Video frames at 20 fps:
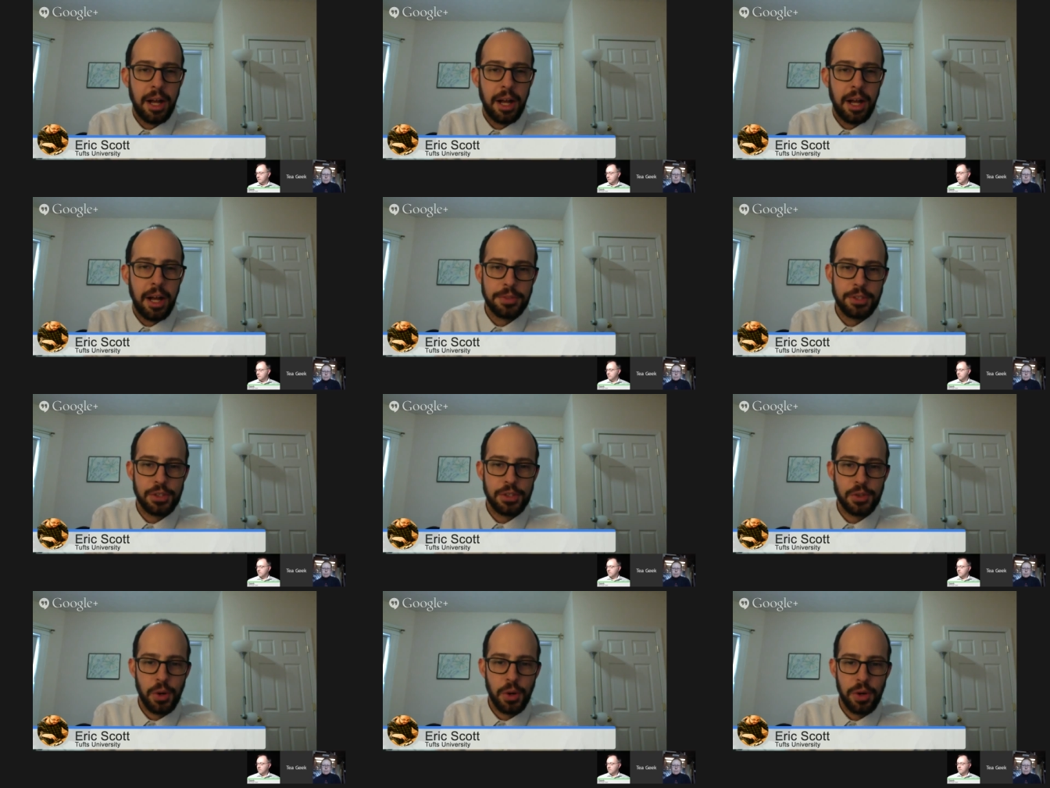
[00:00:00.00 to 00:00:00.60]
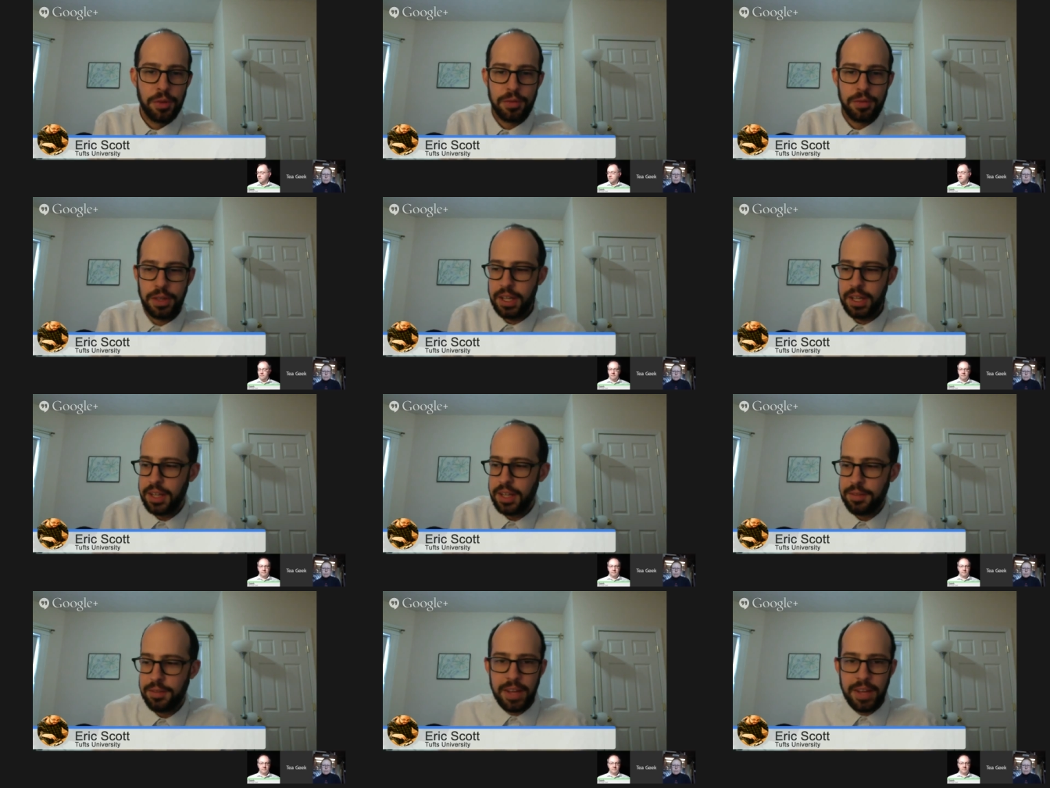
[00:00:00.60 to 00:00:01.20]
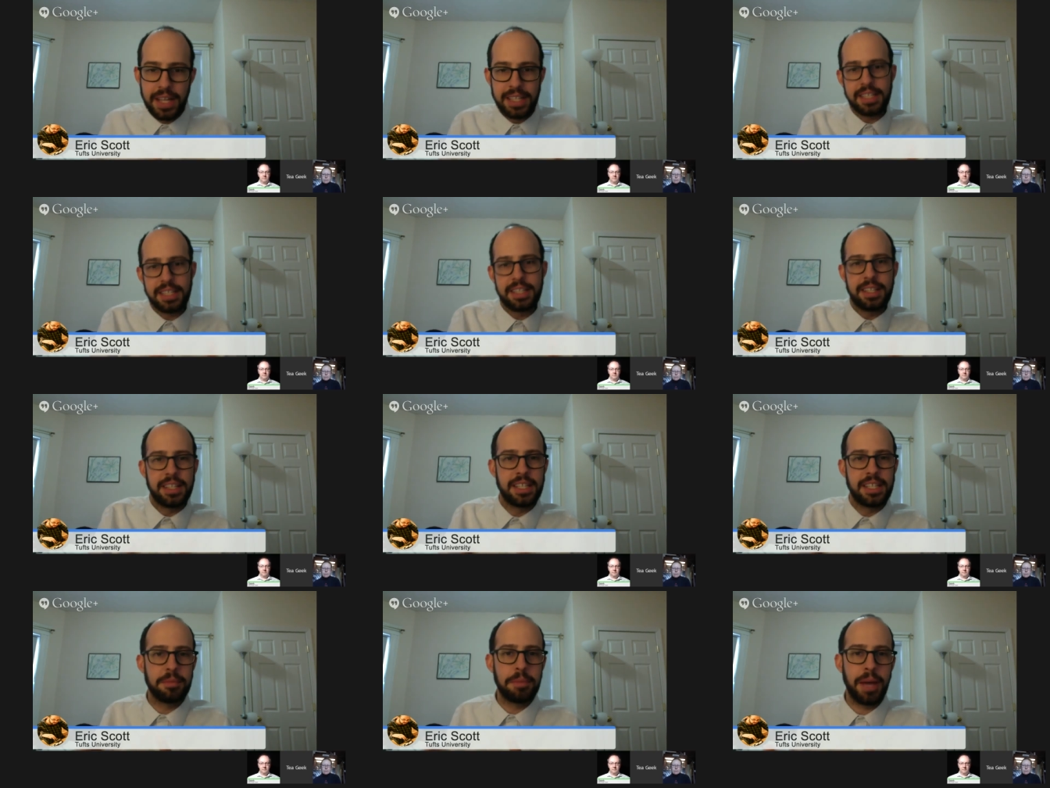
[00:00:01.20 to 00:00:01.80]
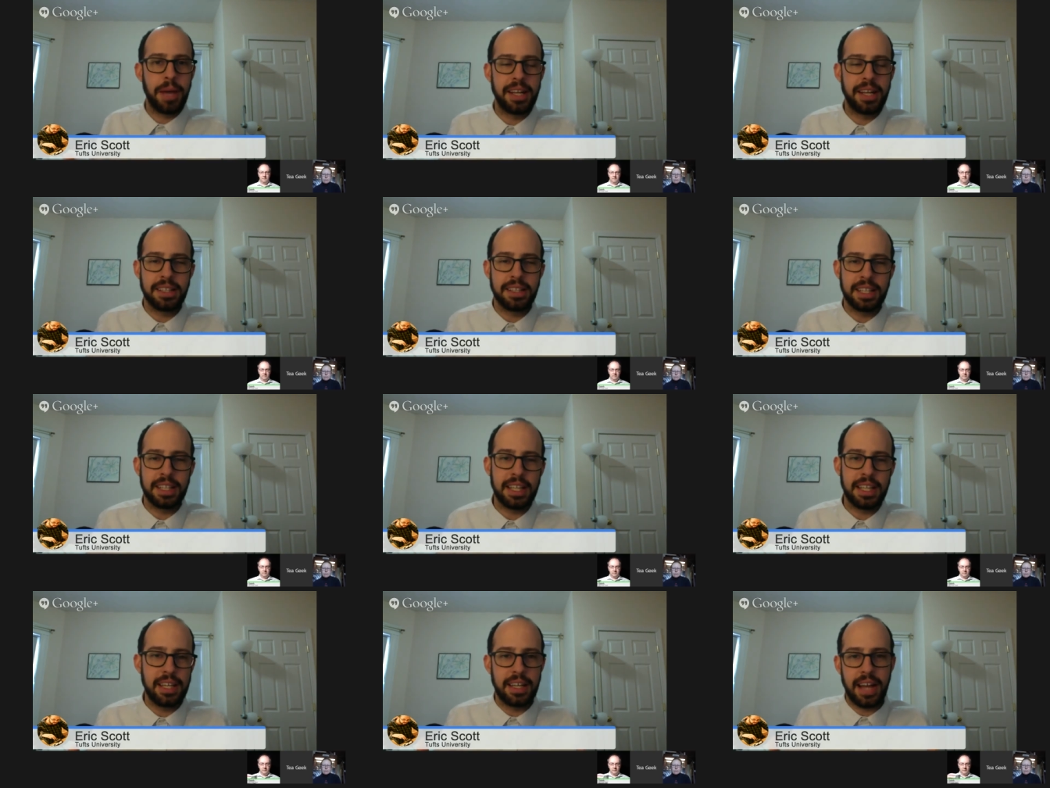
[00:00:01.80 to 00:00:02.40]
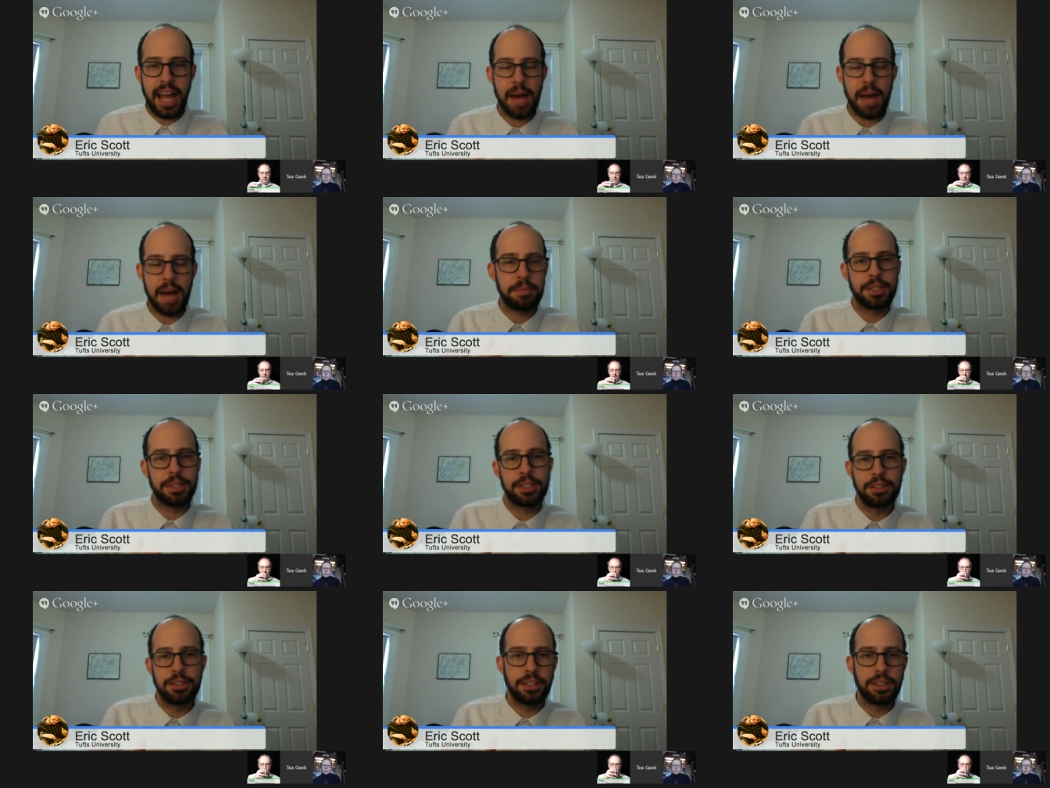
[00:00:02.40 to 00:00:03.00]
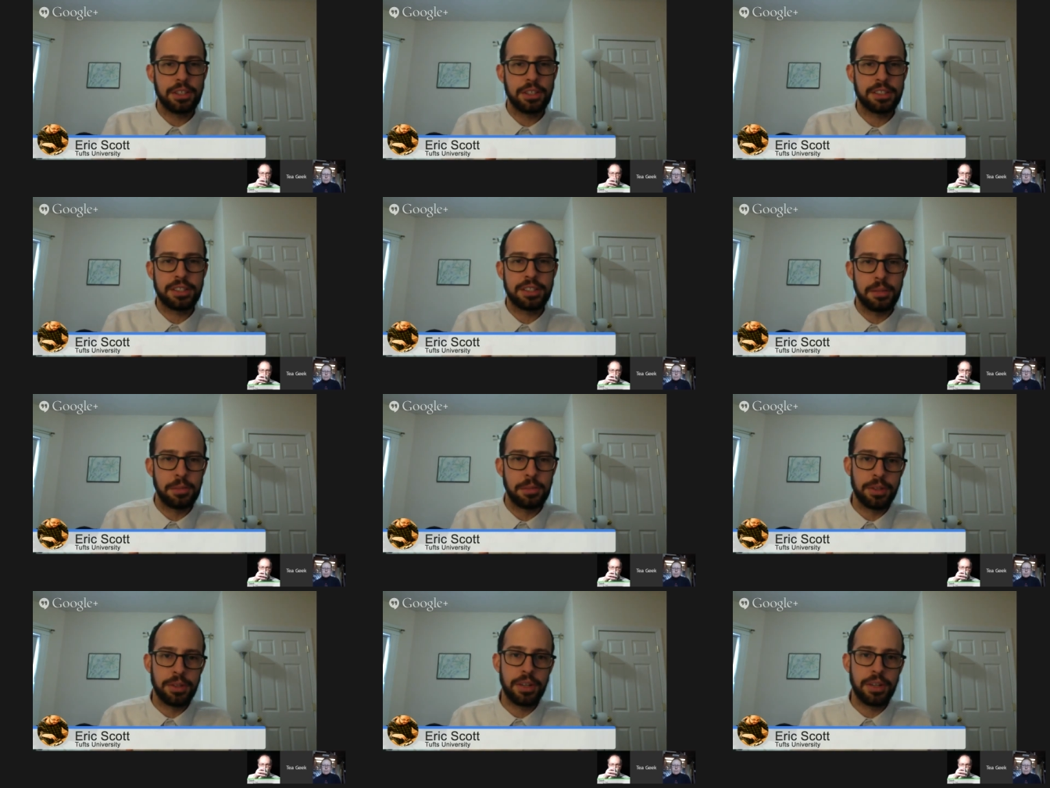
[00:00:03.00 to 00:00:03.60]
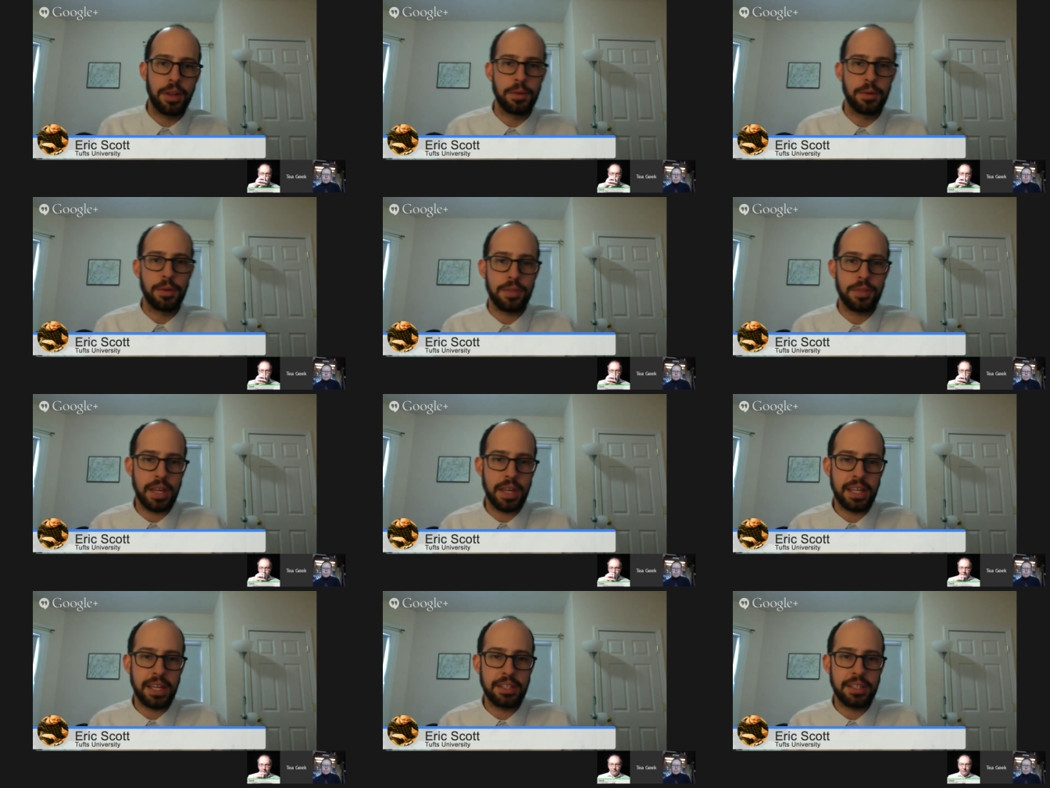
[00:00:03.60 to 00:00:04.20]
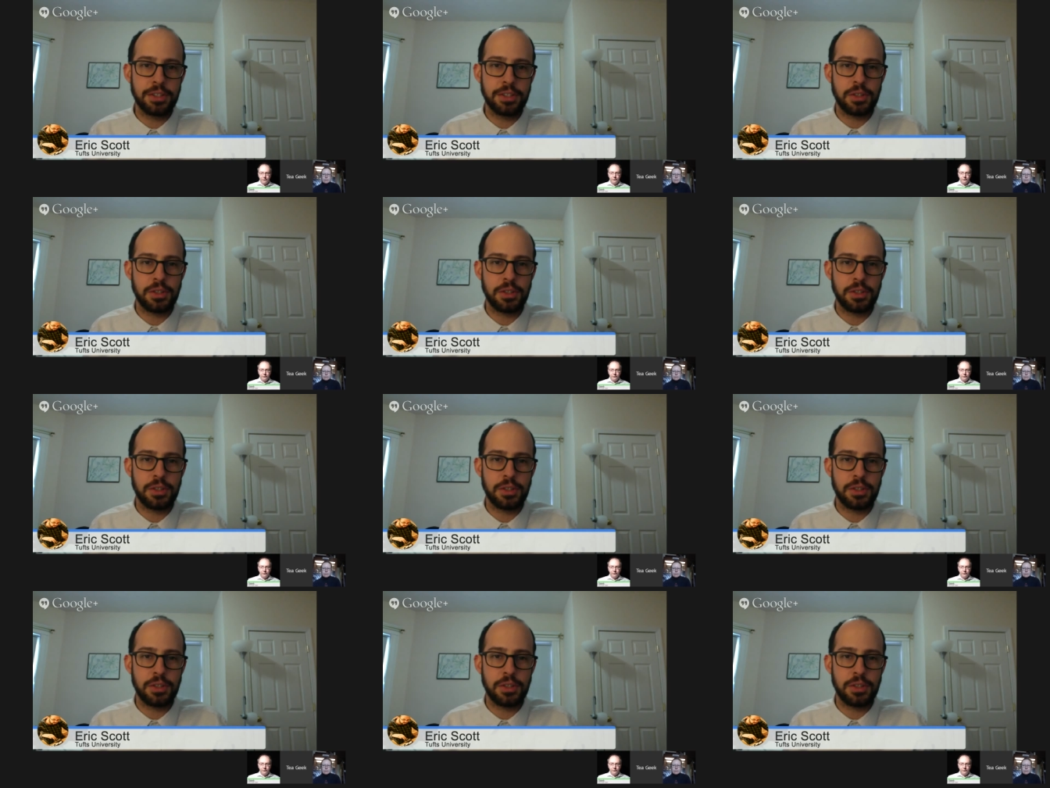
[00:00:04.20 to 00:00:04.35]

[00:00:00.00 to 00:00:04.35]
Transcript: just sort of invented independently and happen to look similar to other things?